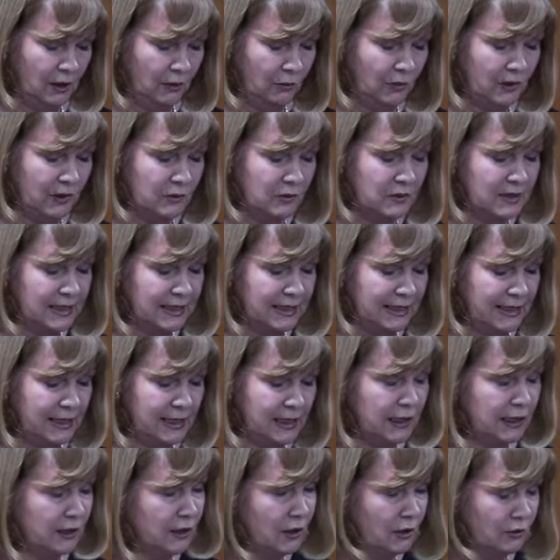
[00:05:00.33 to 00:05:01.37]
when it was
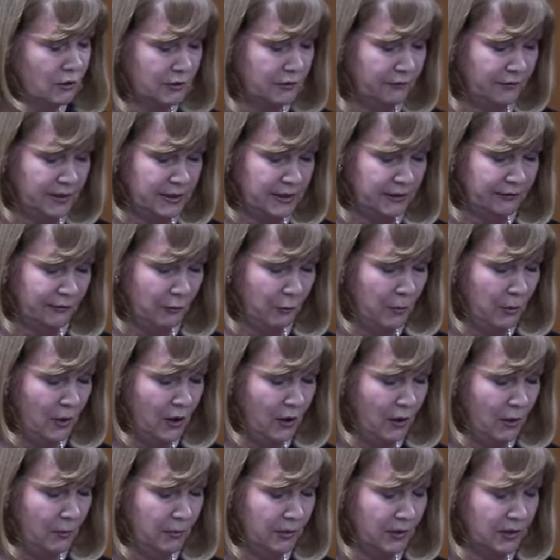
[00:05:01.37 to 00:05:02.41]
clearly not fit for
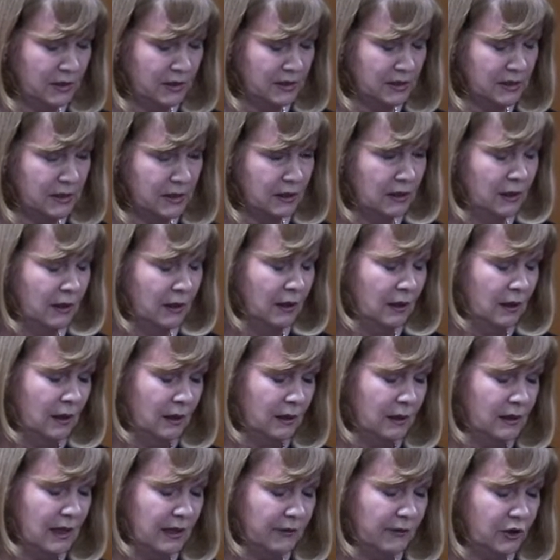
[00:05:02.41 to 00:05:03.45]
purpose.
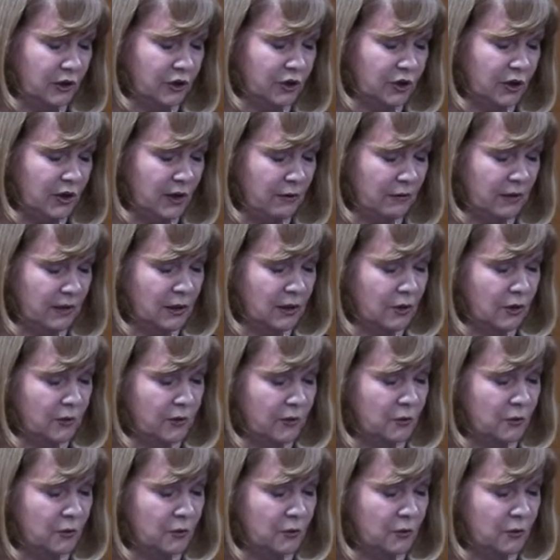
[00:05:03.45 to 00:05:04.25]
Neither Shearing nor